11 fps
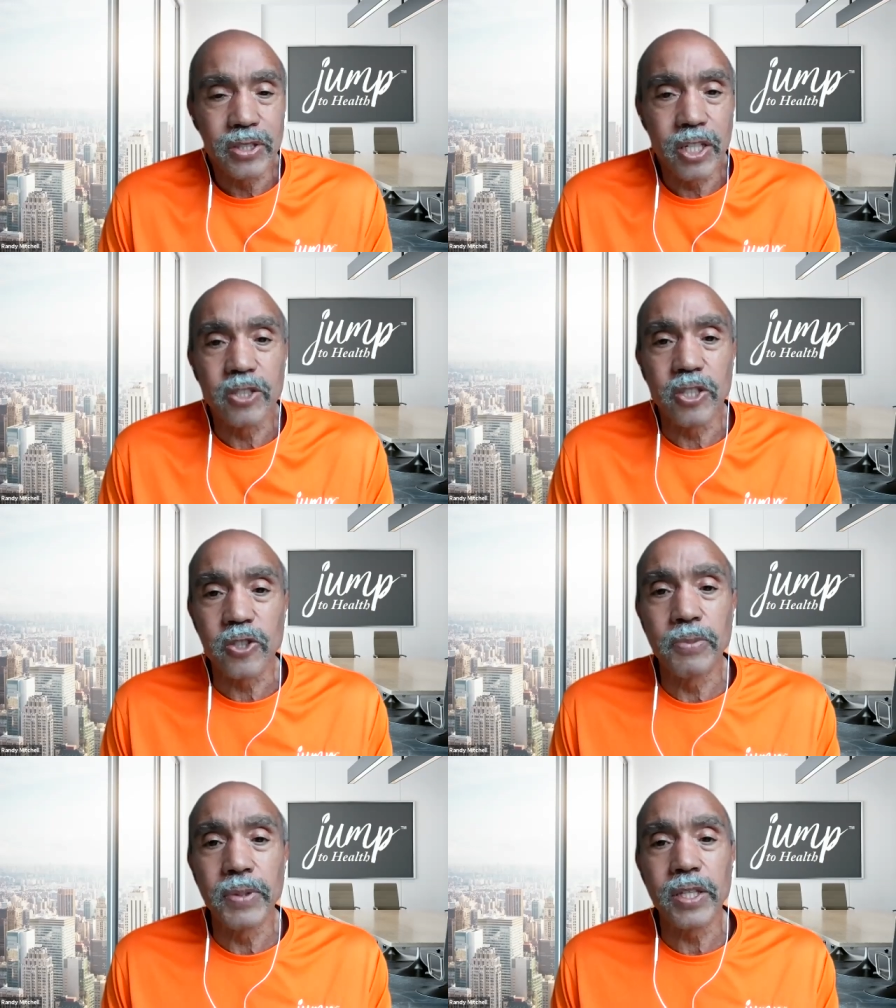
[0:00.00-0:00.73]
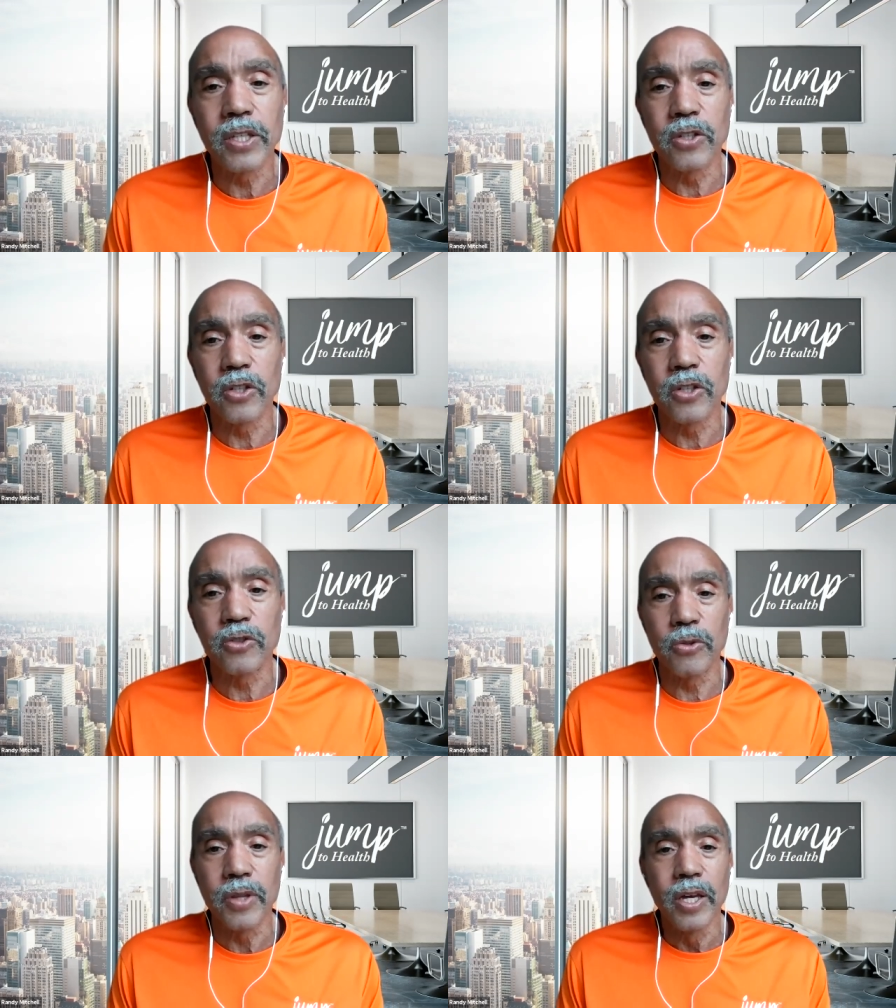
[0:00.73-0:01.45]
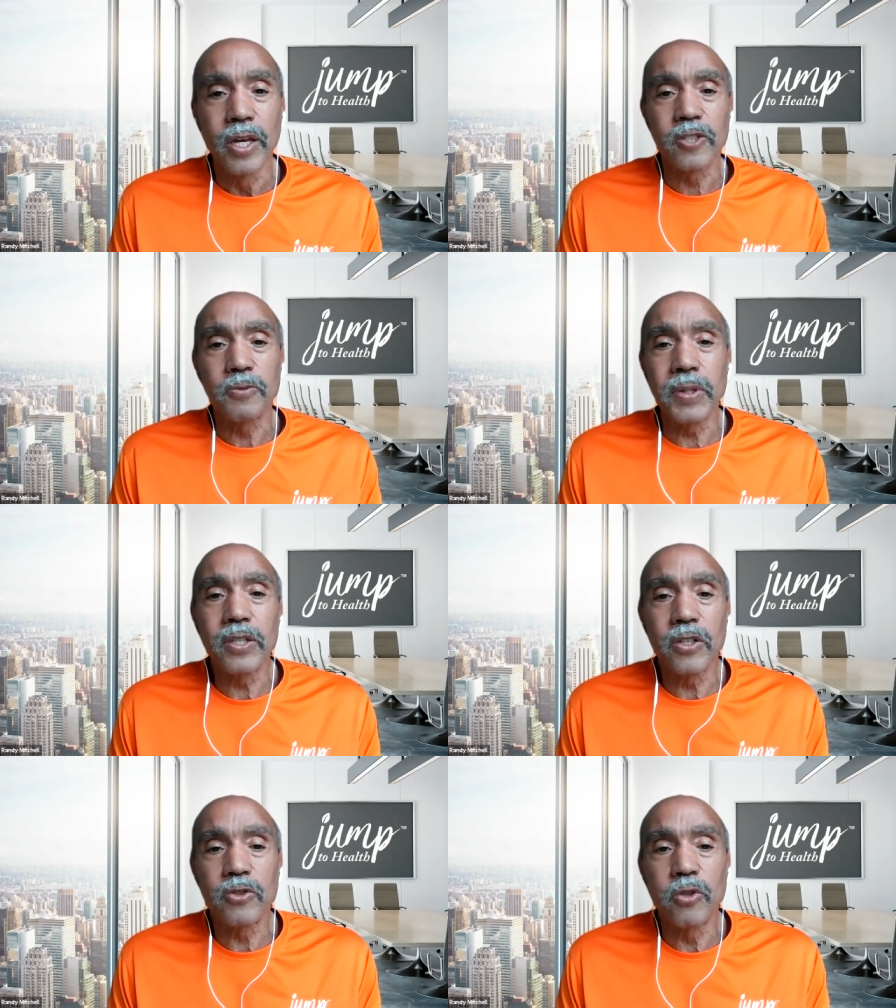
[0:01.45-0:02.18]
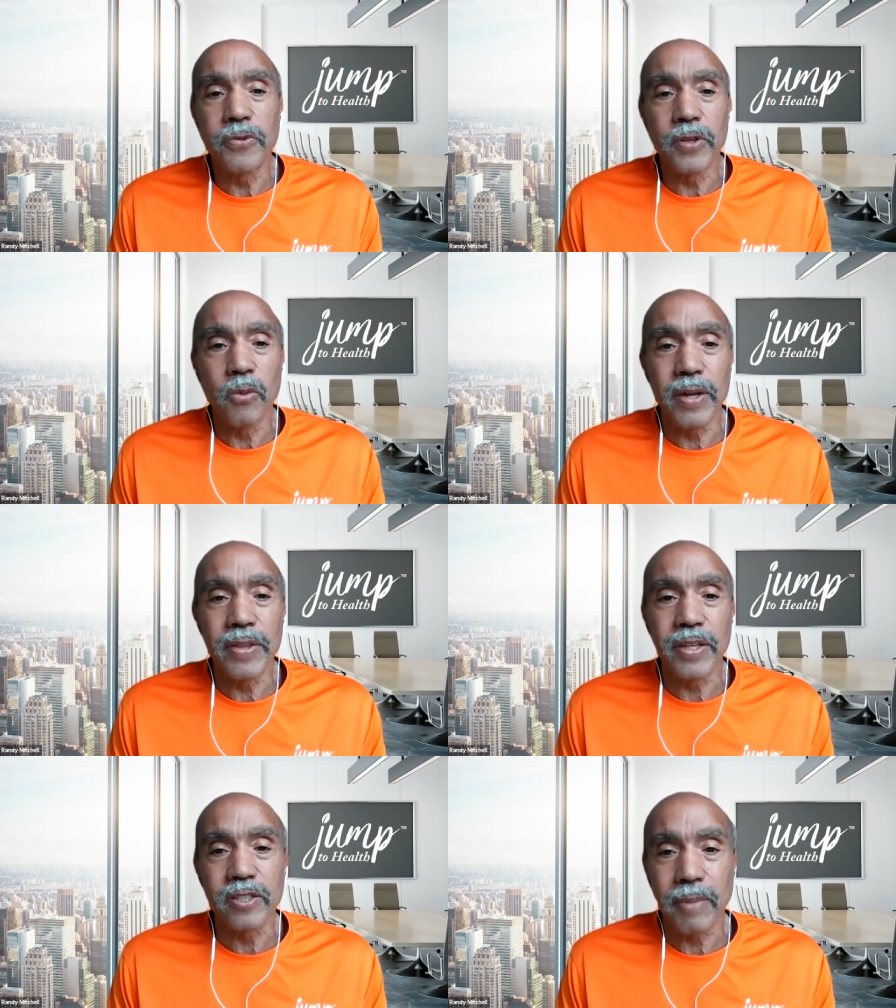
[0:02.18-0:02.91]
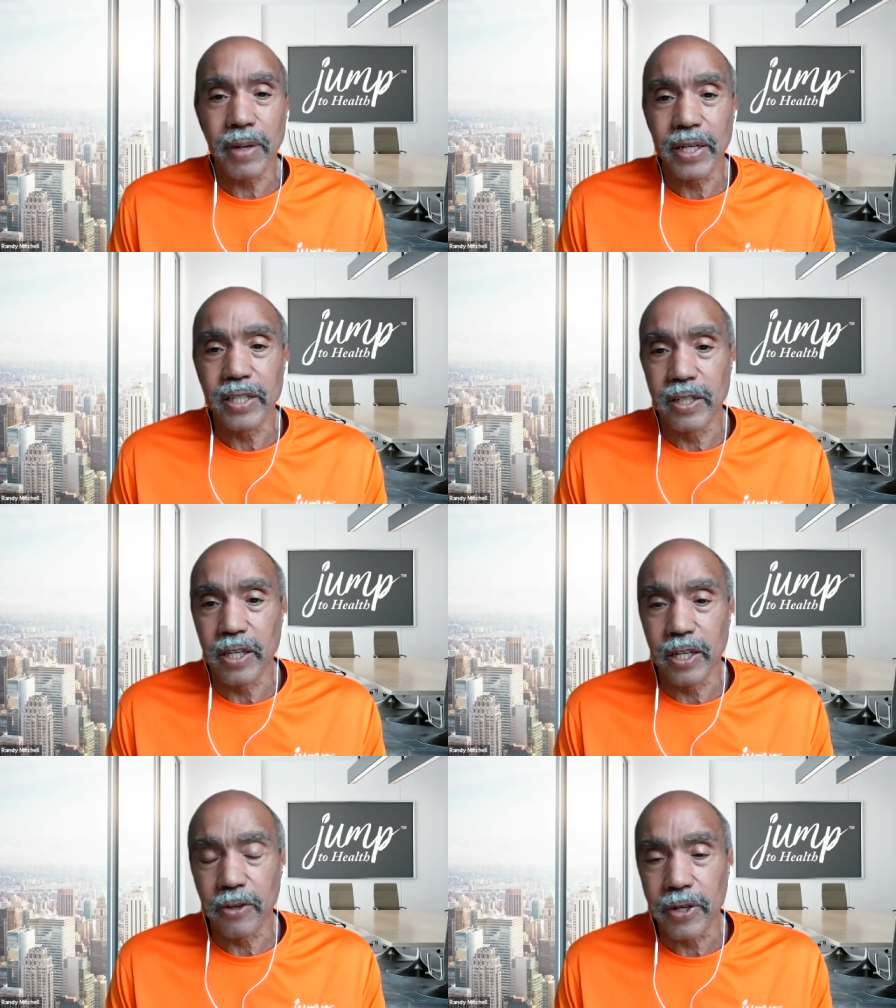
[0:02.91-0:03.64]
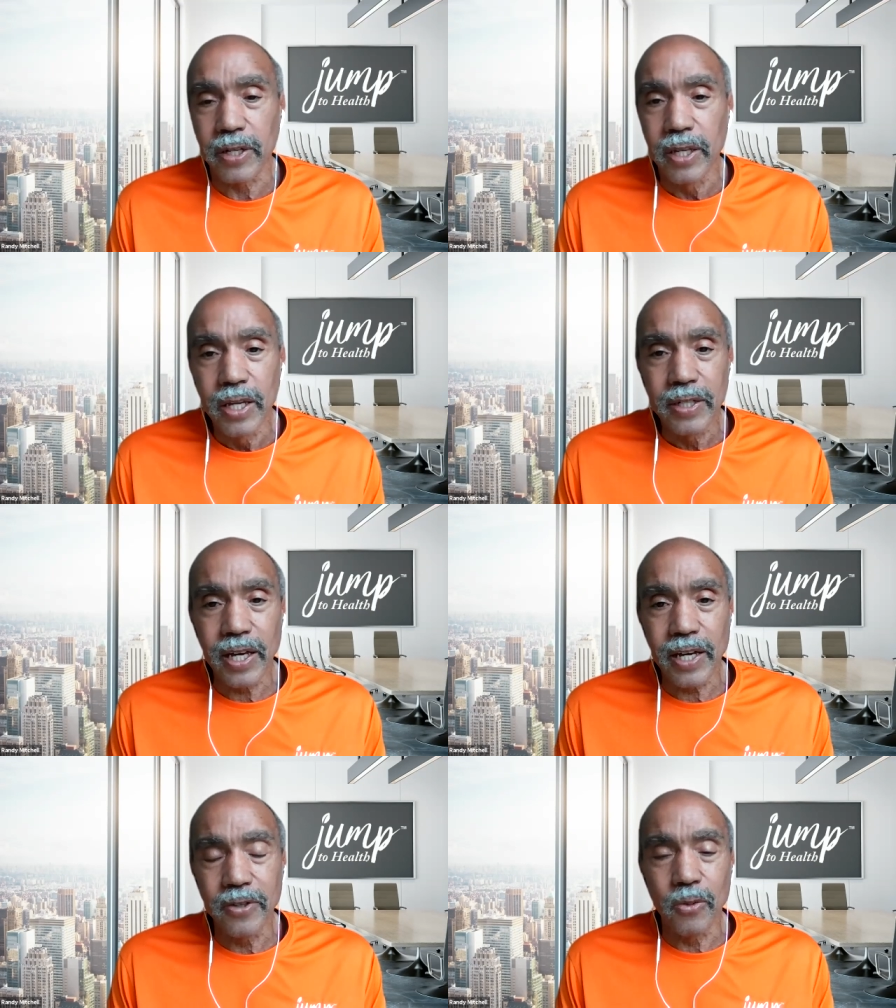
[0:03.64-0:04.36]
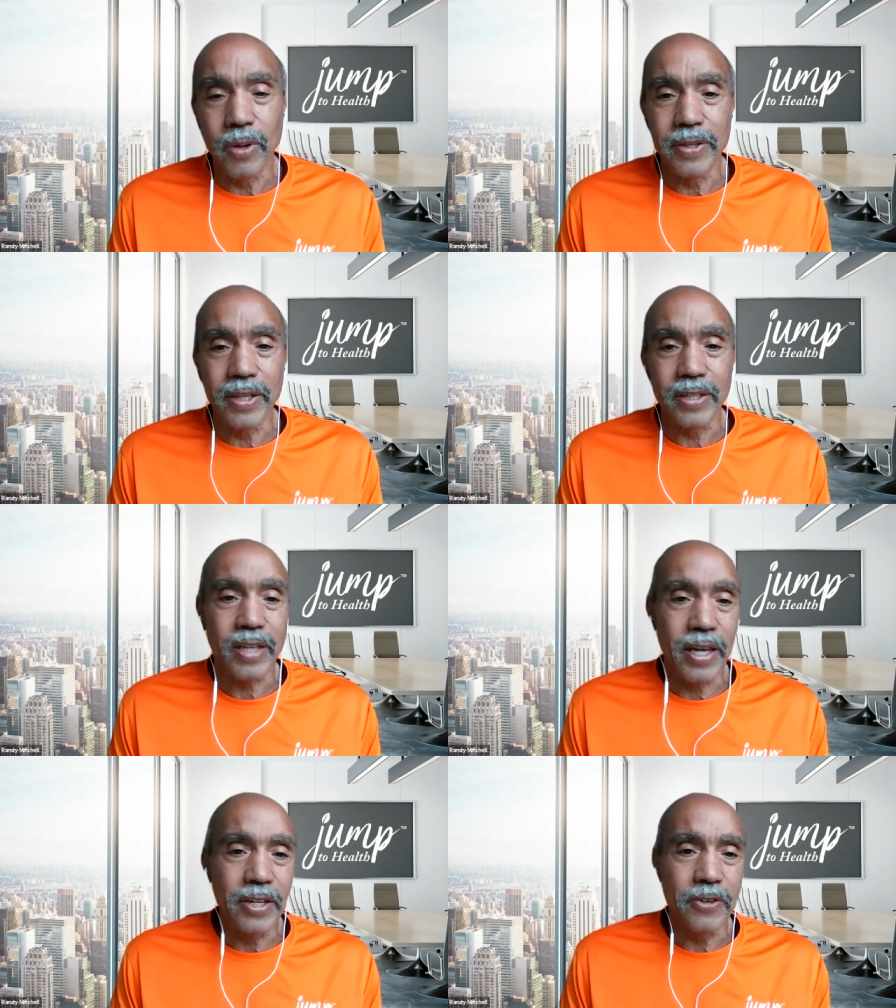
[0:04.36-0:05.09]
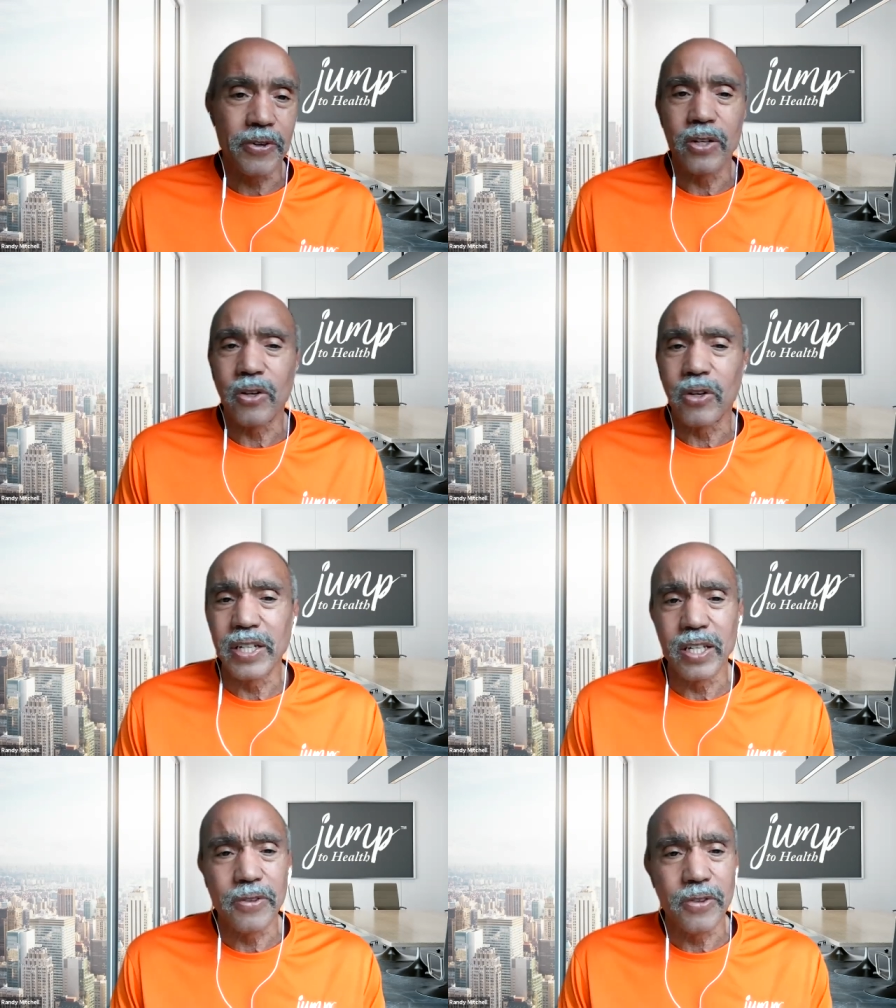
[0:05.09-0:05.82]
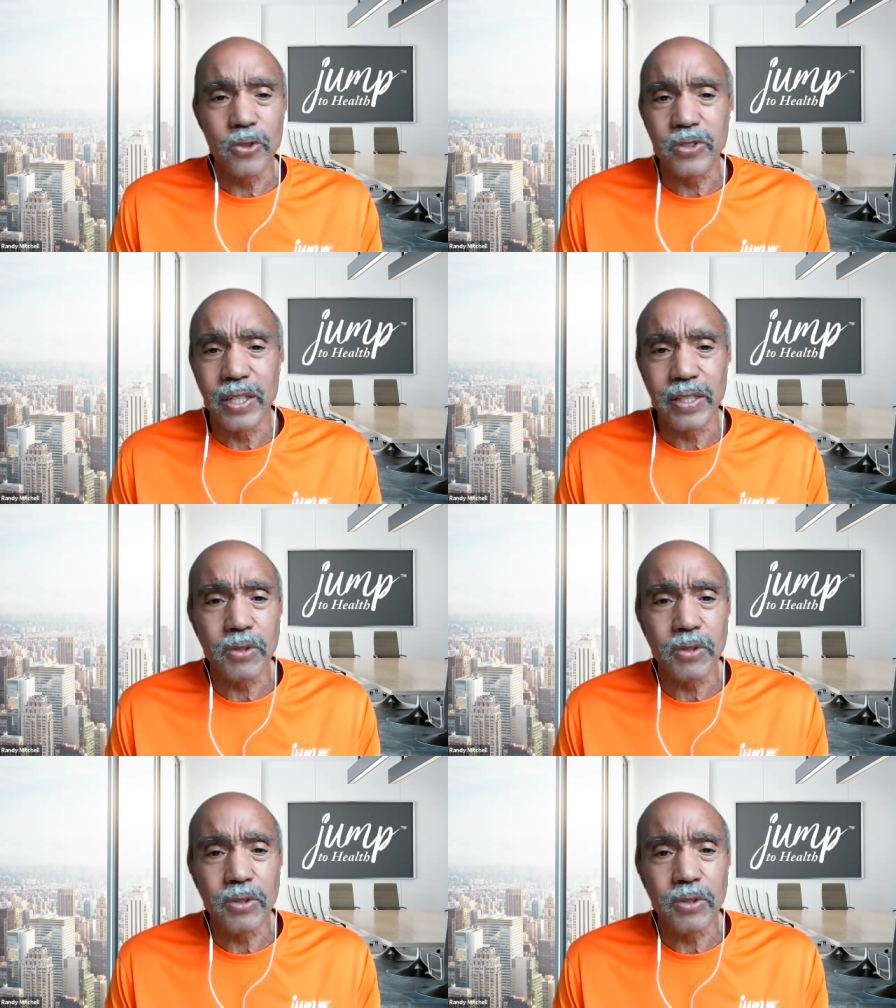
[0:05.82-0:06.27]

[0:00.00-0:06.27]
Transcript: instead of just speaking your truth and speaking your truth in a way that somebody can hear it, not in a way that's angry or any of those things.